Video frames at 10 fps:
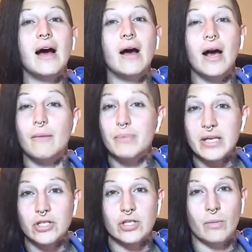
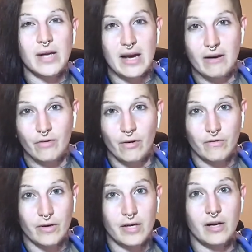beach that we have
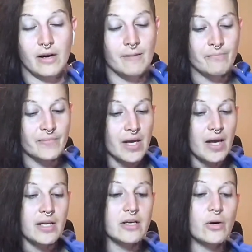over here.
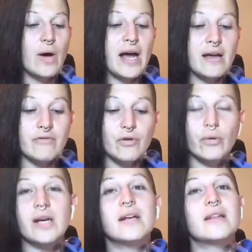You know, I have
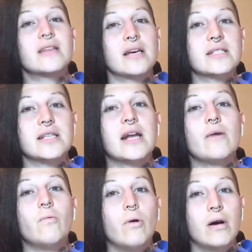created things that I
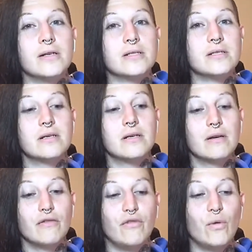want
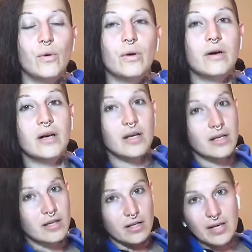for
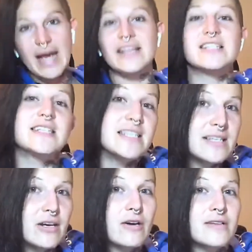the next
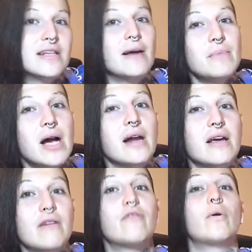year that I'm
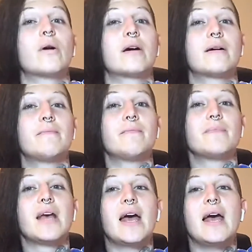gunning for.
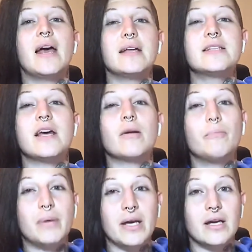And they're
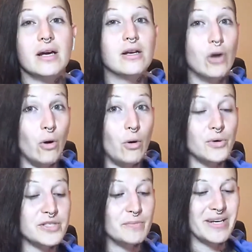big
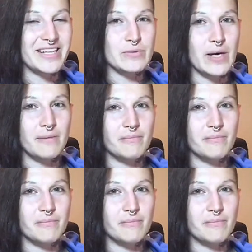goals, but guess what?